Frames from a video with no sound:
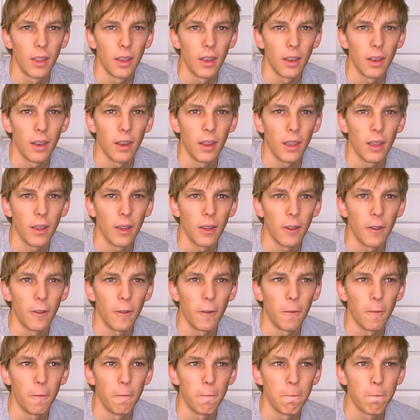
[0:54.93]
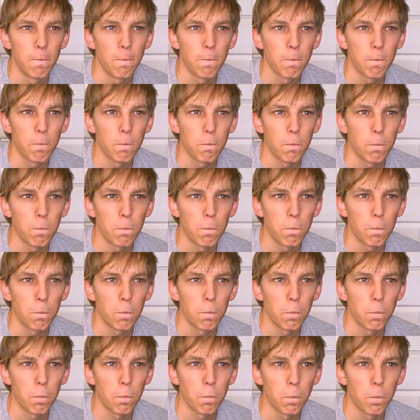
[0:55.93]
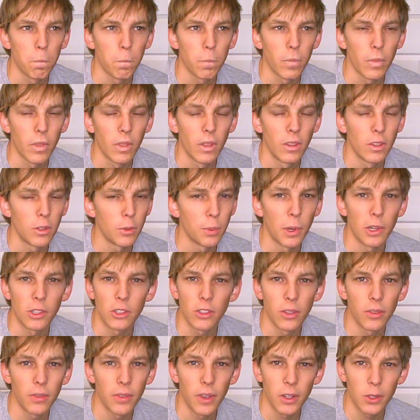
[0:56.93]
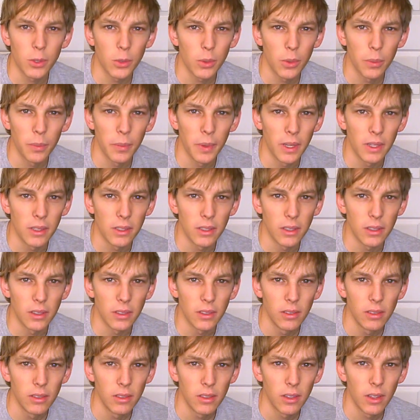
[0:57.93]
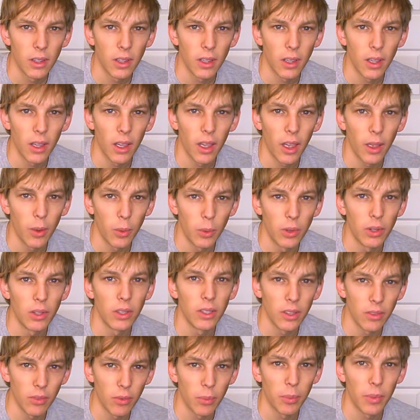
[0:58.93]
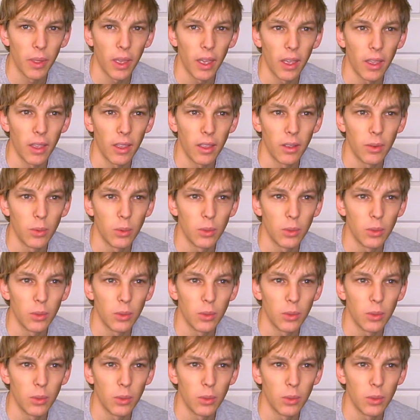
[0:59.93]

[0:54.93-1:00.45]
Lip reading: Now, the special effects were amazing. I will give them that.